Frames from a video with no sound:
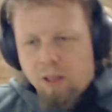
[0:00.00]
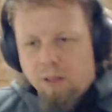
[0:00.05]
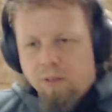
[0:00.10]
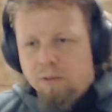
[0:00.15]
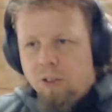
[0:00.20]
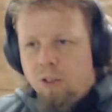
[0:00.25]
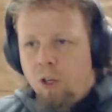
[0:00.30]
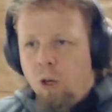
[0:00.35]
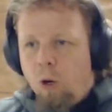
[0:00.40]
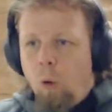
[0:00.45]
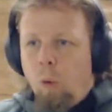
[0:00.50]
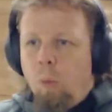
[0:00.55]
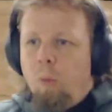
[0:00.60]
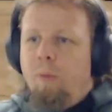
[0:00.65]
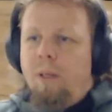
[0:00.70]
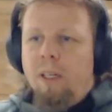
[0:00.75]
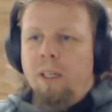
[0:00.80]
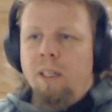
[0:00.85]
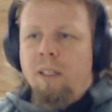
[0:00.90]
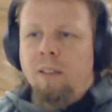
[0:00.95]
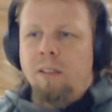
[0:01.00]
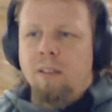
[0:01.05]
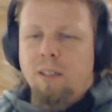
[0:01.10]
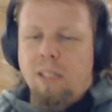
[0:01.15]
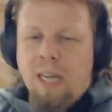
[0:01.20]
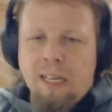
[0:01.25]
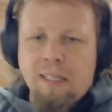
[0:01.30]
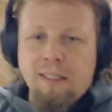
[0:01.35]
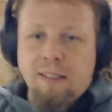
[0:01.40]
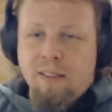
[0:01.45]
GNOME and
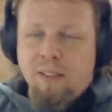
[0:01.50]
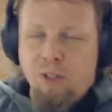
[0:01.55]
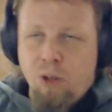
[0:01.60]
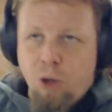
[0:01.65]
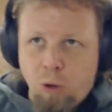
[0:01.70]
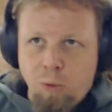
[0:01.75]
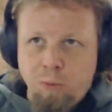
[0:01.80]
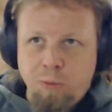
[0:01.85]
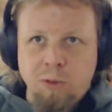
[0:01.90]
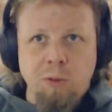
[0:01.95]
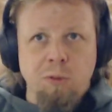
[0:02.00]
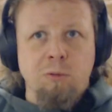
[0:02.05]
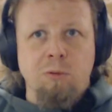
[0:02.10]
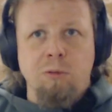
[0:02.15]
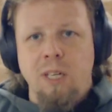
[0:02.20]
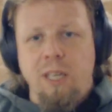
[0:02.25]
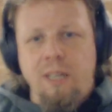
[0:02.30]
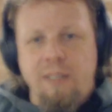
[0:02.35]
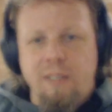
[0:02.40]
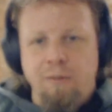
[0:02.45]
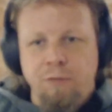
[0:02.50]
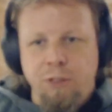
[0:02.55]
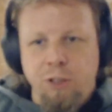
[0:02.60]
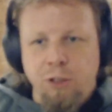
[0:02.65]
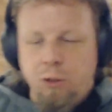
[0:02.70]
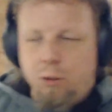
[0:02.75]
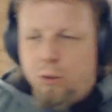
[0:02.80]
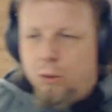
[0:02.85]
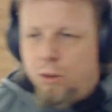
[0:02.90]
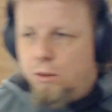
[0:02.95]
asks GNOME to create a
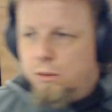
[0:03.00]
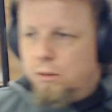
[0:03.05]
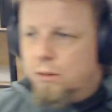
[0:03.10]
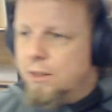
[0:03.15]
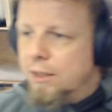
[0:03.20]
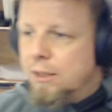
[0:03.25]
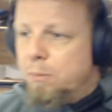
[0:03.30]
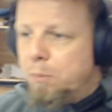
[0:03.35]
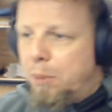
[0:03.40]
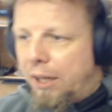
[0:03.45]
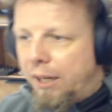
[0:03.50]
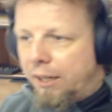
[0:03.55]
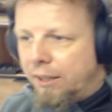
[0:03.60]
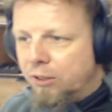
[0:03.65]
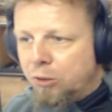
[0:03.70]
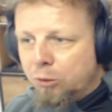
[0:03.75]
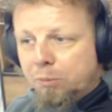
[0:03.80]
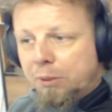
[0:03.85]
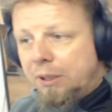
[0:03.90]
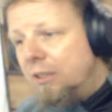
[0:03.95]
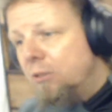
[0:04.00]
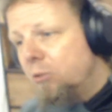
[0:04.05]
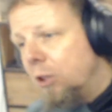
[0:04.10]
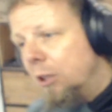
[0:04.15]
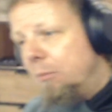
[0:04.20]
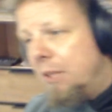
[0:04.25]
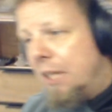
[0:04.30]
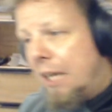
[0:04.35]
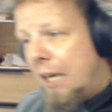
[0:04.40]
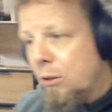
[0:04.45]
virtual display to be
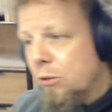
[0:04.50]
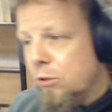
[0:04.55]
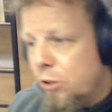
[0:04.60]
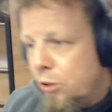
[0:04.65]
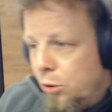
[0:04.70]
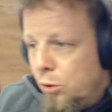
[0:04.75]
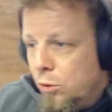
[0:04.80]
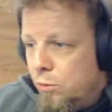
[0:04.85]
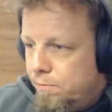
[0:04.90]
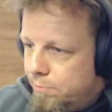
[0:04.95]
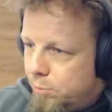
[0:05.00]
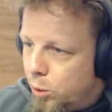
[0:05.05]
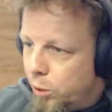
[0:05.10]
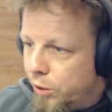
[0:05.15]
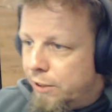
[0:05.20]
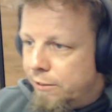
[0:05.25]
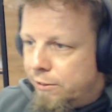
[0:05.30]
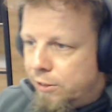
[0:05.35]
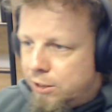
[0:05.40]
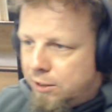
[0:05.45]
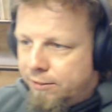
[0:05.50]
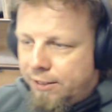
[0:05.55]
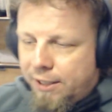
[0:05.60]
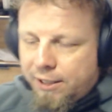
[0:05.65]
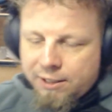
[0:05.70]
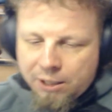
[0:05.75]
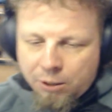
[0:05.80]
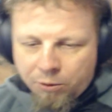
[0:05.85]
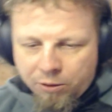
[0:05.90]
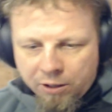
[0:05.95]
streamed out to whatever
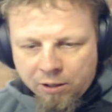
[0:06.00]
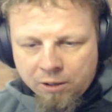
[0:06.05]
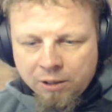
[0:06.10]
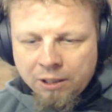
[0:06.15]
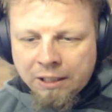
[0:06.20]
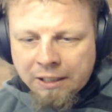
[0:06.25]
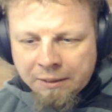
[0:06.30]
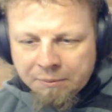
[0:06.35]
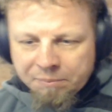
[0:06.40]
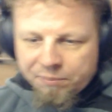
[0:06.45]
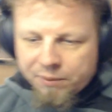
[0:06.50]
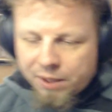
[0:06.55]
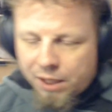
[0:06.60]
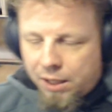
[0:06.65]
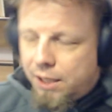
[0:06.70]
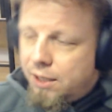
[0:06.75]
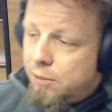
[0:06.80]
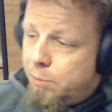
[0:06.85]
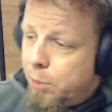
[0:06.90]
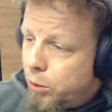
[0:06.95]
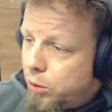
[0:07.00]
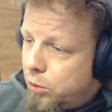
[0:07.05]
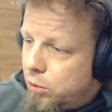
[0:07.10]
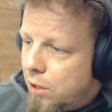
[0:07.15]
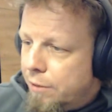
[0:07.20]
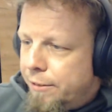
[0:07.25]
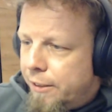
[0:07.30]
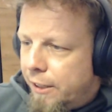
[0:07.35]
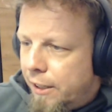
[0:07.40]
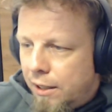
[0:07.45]
device out there. And I spoke to
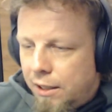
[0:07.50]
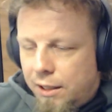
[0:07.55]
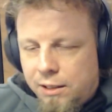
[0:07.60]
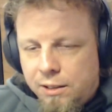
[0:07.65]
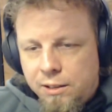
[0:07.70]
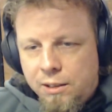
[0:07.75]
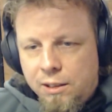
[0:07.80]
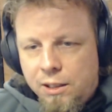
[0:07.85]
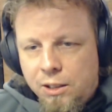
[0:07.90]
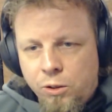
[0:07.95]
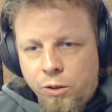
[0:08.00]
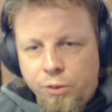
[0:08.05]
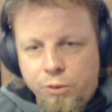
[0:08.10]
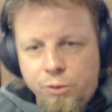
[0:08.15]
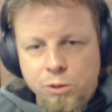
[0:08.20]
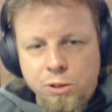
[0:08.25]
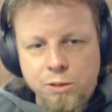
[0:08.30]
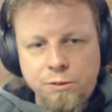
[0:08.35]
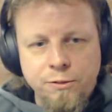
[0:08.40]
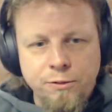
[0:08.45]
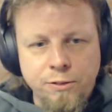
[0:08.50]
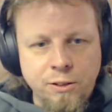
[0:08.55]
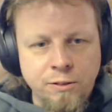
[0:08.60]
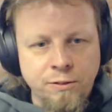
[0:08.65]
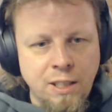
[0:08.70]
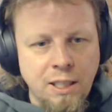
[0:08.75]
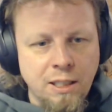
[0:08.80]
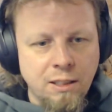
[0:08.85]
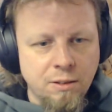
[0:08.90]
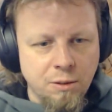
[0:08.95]
Rafael, the author of
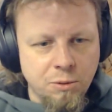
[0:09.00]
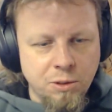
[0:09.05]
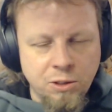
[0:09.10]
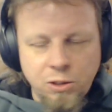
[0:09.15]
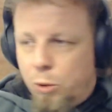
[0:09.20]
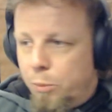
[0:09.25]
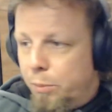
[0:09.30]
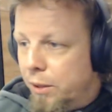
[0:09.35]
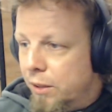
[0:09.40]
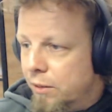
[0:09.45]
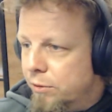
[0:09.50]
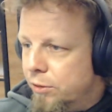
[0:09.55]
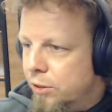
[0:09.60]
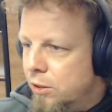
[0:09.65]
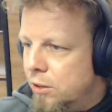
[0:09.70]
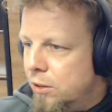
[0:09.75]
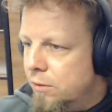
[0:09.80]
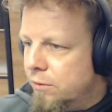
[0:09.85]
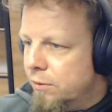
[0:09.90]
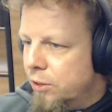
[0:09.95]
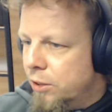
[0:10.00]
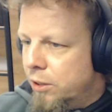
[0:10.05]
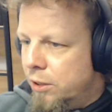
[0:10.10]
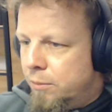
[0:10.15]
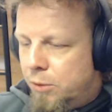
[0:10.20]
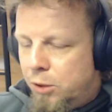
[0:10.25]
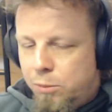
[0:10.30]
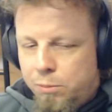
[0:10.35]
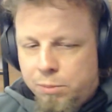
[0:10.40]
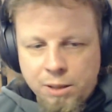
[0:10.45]
that. I was hoping for
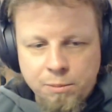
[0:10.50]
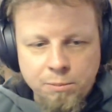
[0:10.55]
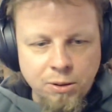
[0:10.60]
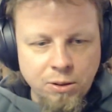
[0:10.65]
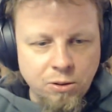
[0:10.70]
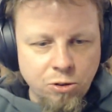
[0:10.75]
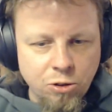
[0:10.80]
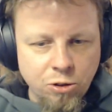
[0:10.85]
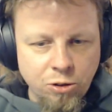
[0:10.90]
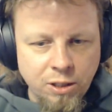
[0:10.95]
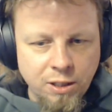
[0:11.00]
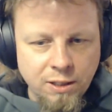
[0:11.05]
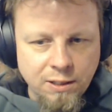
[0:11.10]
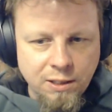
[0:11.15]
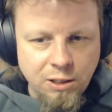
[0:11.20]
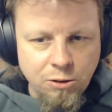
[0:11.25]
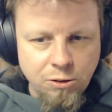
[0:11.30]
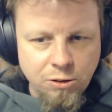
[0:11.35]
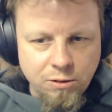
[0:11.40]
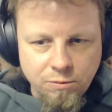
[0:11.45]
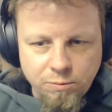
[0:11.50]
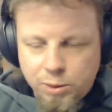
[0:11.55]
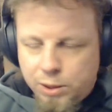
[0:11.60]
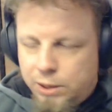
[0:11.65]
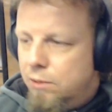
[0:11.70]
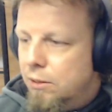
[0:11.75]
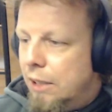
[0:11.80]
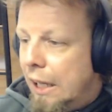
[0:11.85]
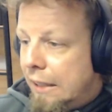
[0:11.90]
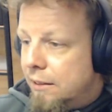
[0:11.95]
him to be able to join us here, but
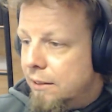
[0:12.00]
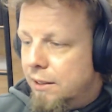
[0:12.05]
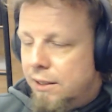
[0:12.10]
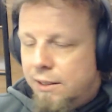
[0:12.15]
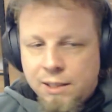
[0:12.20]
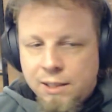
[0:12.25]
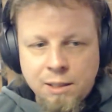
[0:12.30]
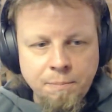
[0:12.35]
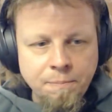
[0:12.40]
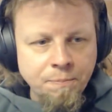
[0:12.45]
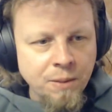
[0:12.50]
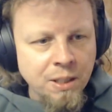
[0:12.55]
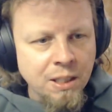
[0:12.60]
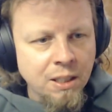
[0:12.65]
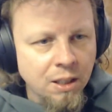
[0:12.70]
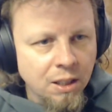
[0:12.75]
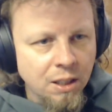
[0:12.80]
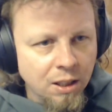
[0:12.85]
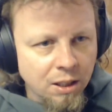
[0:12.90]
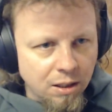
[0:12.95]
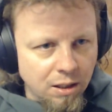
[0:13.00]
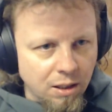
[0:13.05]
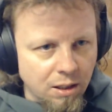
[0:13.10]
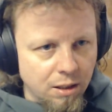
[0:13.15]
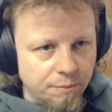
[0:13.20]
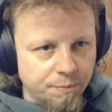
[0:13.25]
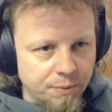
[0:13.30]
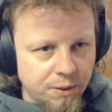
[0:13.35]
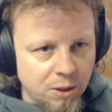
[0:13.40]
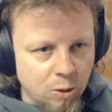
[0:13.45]
not this time.
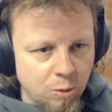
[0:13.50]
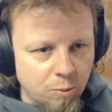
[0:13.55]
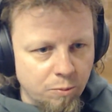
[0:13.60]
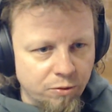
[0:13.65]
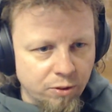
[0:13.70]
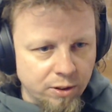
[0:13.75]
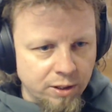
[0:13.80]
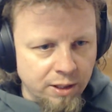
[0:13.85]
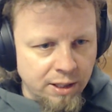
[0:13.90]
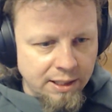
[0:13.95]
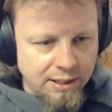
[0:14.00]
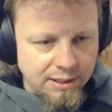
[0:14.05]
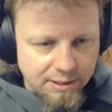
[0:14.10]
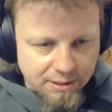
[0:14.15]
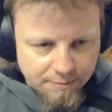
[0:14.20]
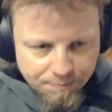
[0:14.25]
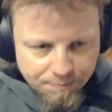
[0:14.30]
Hopefully next.